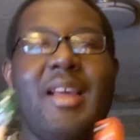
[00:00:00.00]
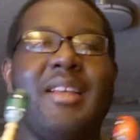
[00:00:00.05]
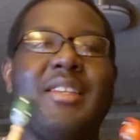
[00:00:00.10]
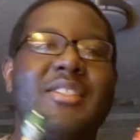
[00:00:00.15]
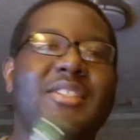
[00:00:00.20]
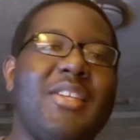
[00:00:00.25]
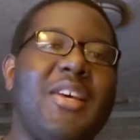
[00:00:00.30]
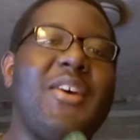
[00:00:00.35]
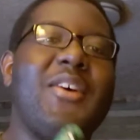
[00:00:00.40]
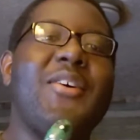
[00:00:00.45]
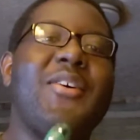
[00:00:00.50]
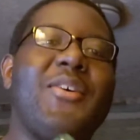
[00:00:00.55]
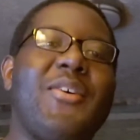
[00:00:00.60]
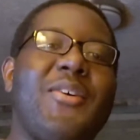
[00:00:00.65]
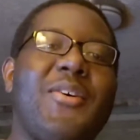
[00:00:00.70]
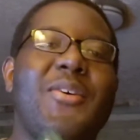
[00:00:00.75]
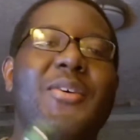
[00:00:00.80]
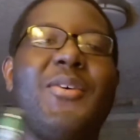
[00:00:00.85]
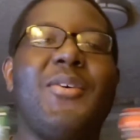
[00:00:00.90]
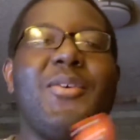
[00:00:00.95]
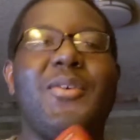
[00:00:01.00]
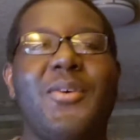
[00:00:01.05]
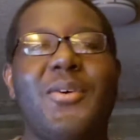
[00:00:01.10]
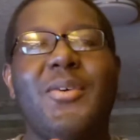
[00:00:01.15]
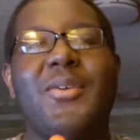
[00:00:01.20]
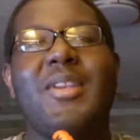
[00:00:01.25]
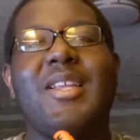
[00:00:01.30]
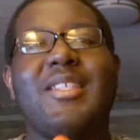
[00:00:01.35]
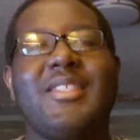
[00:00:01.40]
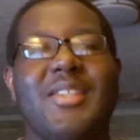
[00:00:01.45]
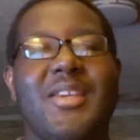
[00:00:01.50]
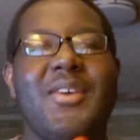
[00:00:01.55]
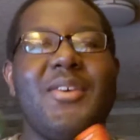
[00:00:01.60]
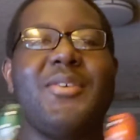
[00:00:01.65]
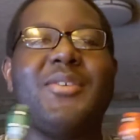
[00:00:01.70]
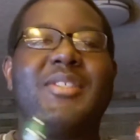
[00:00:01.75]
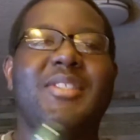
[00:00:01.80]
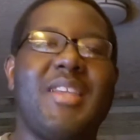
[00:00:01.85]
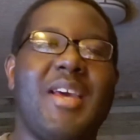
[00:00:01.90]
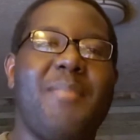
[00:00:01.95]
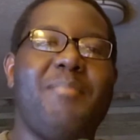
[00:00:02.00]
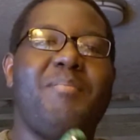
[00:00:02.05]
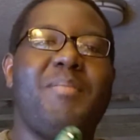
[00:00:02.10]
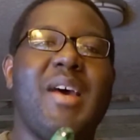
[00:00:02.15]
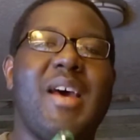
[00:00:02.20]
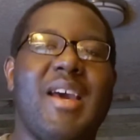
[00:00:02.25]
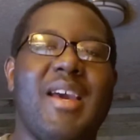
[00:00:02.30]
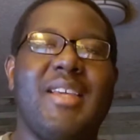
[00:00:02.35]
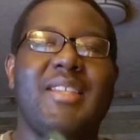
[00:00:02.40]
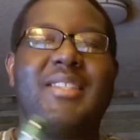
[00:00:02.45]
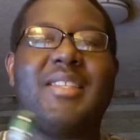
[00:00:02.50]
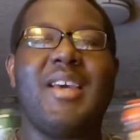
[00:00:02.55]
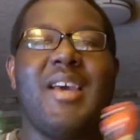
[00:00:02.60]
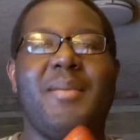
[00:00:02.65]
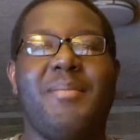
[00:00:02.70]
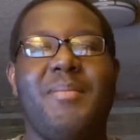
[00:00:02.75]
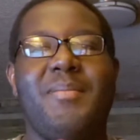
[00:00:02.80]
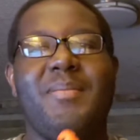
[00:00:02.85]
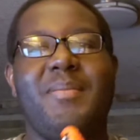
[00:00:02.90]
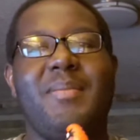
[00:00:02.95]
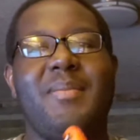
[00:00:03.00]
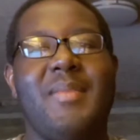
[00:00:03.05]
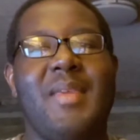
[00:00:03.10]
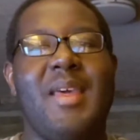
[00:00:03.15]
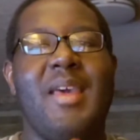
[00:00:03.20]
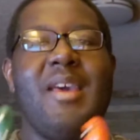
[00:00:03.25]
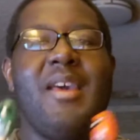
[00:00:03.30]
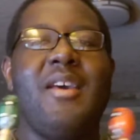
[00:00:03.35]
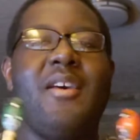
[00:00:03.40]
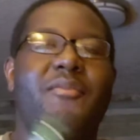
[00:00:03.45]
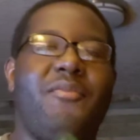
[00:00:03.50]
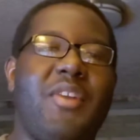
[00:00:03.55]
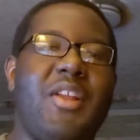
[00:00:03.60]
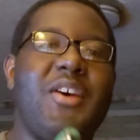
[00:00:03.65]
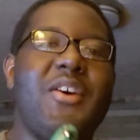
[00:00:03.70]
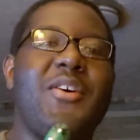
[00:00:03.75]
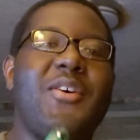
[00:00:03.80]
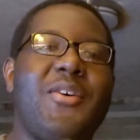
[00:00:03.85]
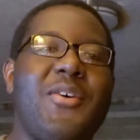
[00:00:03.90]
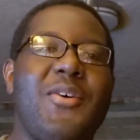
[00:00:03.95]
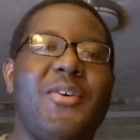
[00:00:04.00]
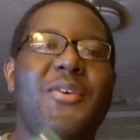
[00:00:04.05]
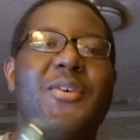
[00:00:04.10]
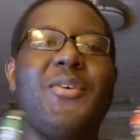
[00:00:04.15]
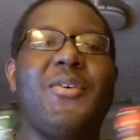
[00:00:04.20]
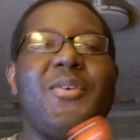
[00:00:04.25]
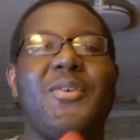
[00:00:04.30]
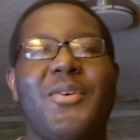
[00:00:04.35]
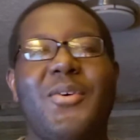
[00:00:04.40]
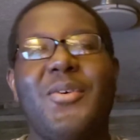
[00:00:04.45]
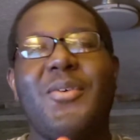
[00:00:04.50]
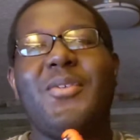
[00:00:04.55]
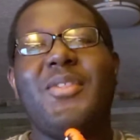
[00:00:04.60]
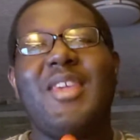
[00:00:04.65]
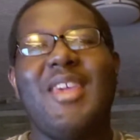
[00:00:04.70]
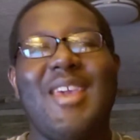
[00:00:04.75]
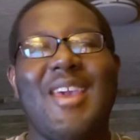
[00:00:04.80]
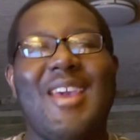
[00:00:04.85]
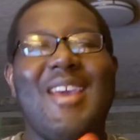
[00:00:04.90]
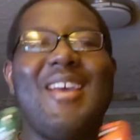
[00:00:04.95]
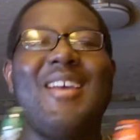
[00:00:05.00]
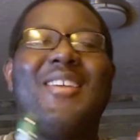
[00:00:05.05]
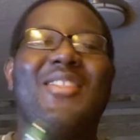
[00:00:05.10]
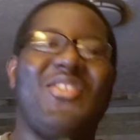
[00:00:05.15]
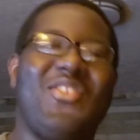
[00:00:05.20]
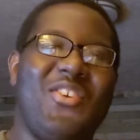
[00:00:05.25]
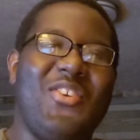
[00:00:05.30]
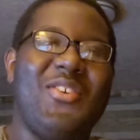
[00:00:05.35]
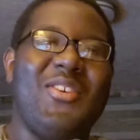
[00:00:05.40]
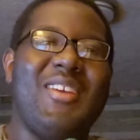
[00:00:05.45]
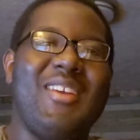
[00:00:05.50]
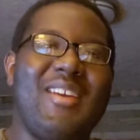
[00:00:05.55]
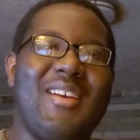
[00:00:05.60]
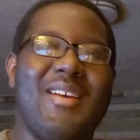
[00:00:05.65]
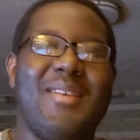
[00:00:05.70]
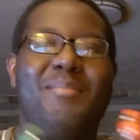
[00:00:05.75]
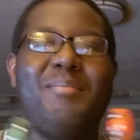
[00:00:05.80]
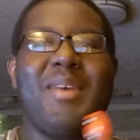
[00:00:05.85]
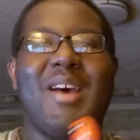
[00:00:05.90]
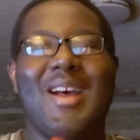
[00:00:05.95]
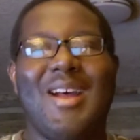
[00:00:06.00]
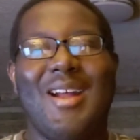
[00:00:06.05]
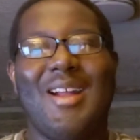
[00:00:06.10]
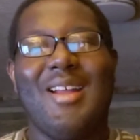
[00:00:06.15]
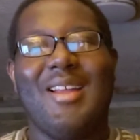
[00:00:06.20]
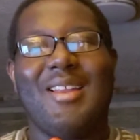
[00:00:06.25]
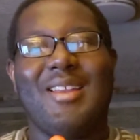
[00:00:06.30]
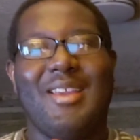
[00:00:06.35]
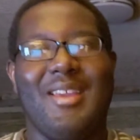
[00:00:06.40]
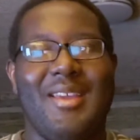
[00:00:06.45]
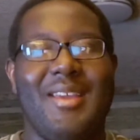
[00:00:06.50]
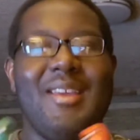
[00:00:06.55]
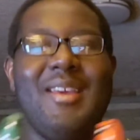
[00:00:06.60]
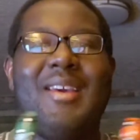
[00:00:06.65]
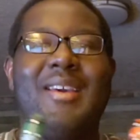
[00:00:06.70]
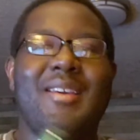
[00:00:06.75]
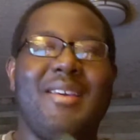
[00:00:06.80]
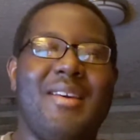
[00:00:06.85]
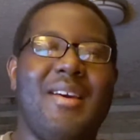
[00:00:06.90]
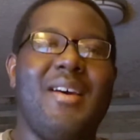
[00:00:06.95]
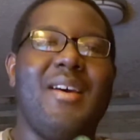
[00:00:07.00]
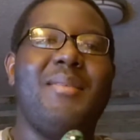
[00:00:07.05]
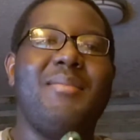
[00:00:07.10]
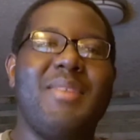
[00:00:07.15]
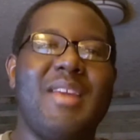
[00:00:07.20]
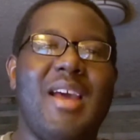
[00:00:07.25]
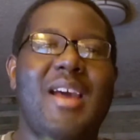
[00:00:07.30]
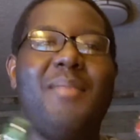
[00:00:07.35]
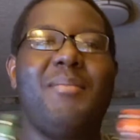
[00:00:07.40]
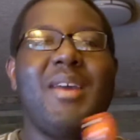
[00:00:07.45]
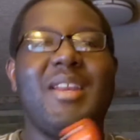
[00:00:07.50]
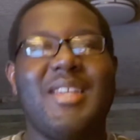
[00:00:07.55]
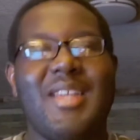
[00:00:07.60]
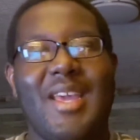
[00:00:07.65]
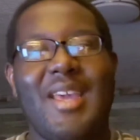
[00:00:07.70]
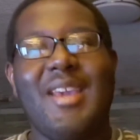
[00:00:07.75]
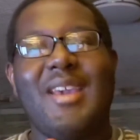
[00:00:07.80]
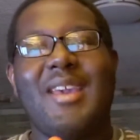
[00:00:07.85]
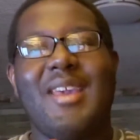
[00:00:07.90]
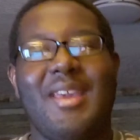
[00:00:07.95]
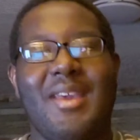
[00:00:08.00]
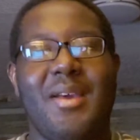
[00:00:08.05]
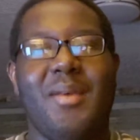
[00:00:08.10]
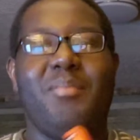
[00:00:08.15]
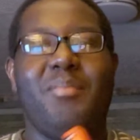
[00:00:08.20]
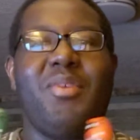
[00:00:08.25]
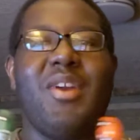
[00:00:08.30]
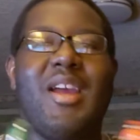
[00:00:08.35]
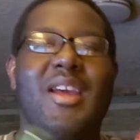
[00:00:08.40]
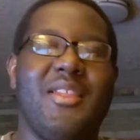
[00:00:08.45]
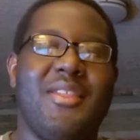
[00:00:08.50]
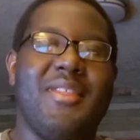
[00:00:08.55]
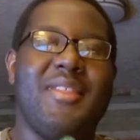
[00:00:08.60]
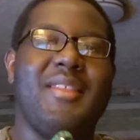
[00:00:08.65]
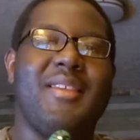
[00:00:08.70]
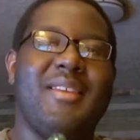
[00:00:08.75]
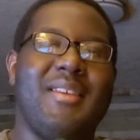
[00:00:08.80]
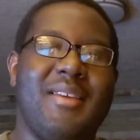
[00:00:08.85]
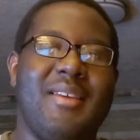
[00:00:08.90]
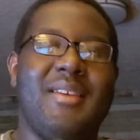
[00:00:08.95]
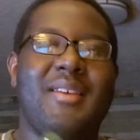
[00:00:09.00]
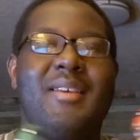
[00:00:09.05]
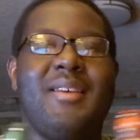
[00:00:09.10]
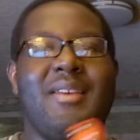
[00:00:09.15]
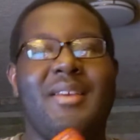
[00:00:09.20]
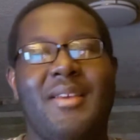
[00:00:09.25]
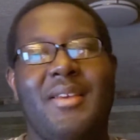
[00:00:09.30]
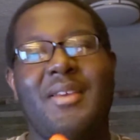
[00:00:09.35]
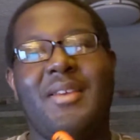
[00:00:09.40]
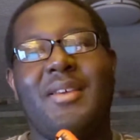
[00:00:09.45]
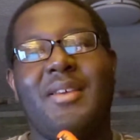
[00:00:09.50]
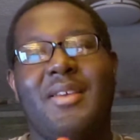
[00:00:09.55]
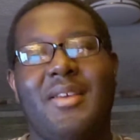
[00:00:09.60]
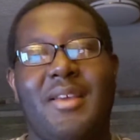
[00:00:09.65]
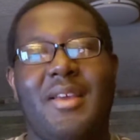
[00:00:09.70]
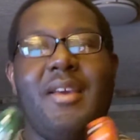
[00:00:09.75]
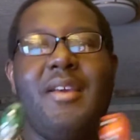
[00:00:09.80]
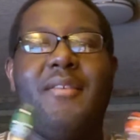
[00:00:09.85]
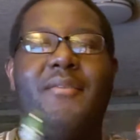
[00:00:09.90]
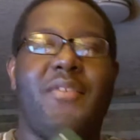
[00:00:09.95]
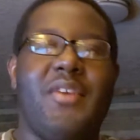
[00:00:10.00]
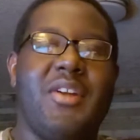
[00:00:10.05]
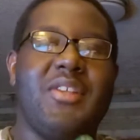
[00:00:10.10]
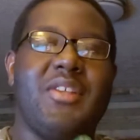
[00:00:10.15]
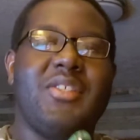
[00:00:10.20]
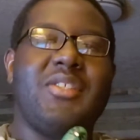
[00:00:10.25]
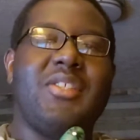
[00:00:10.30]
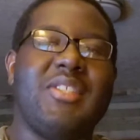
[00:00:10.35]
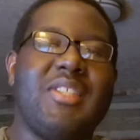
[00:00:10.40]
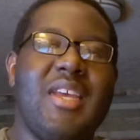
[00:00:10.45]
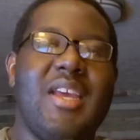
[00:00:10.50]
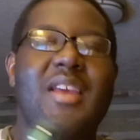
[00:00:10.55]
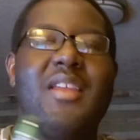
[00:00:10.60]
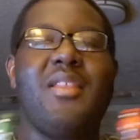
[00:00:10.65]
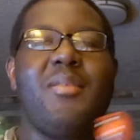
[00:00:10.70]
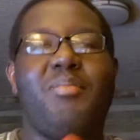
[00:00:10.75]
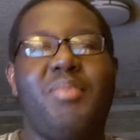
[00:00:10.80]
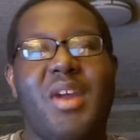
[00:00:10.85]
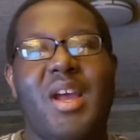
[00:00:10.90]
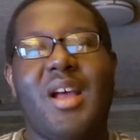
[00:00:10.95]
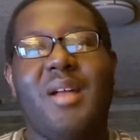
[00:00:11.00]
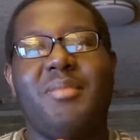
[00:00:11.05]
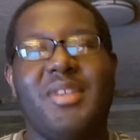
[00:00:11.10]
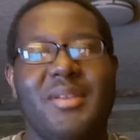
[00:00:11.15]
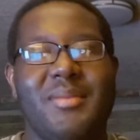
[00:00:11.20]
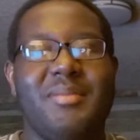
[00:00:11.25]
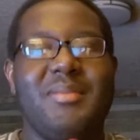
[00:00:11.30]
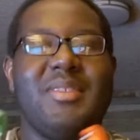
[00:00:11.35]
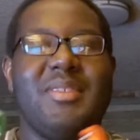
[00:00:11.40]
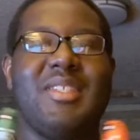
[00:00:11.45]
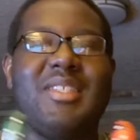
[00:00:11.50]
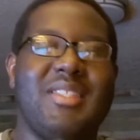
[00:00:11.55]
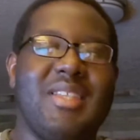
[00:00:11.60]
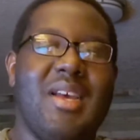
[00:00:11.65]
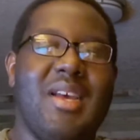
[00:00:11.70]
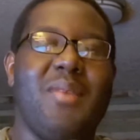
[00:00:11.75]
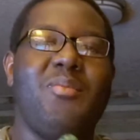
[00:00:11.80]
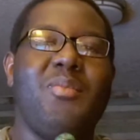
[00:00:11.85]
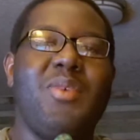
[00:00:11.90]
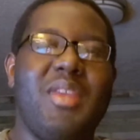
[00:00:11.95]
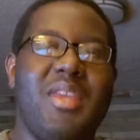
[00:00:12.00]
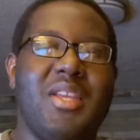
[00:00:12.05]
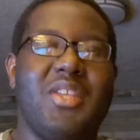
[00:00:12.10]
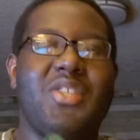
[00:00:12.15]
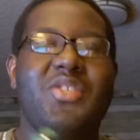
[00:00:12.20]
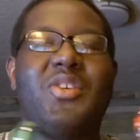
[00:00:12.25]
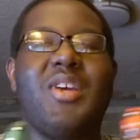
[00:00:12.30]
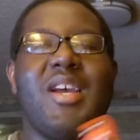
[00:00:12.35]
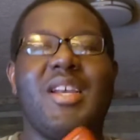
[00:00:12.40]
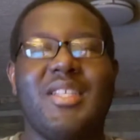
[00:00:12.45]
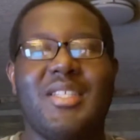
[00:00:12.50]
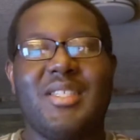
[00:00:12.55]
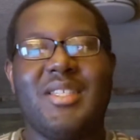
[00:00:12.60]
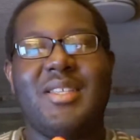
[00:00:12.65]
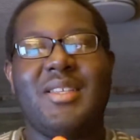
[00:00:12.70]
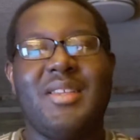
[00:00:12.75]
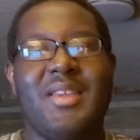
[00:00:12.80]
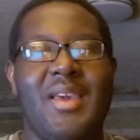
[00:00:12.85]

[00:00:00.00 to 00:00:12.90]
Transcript: So let's go step by step. Flow the air through your body. Calm down by taking a breath. First you say the problem to someone you trust.